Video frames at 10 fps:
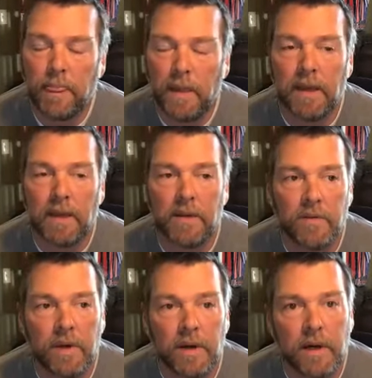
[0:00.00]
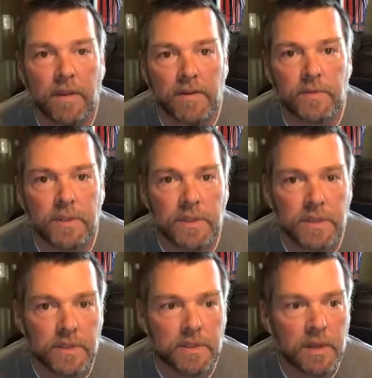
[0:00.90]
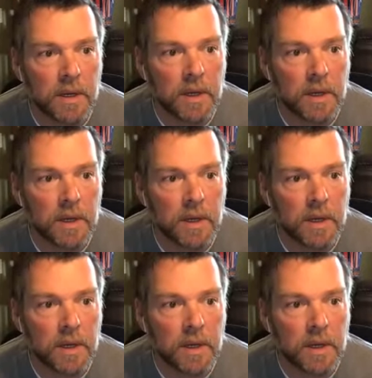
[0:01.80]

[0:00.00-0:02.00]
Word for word: And uh, this was